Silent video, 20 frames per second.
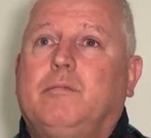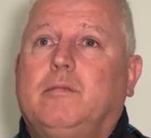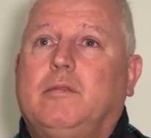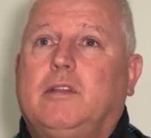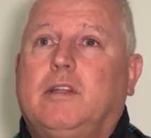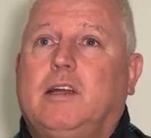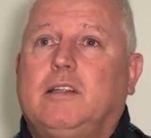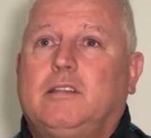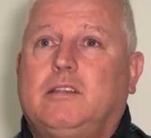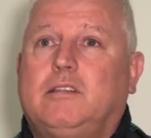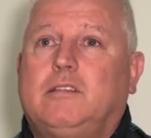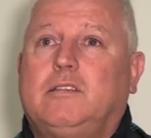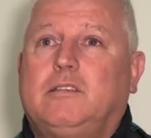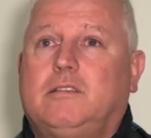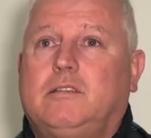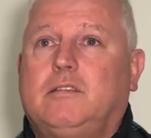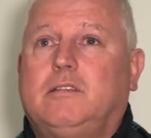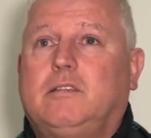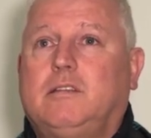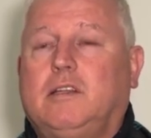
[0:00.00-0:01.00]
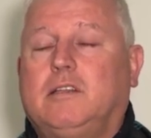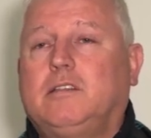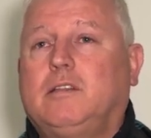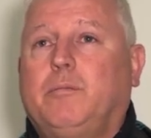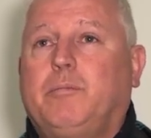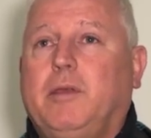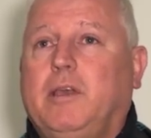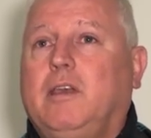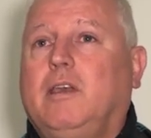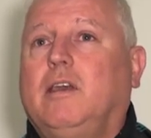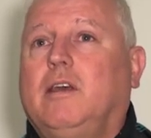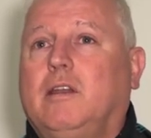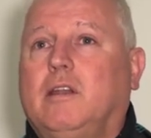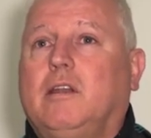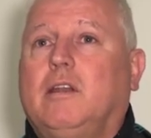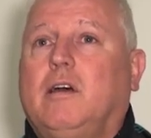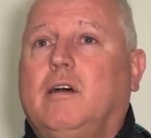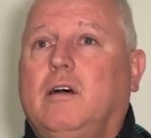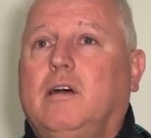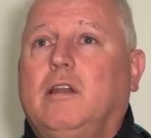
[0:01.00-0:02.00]
That's the be-in
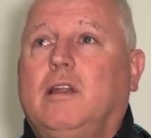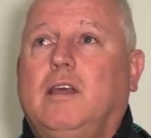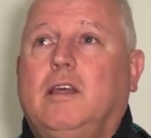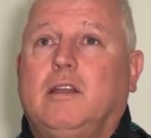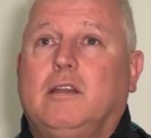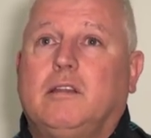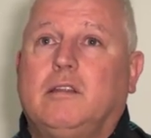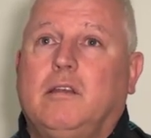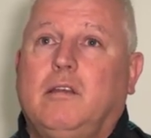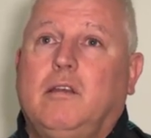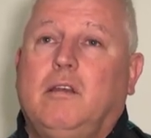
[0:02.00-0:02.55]
and all-end.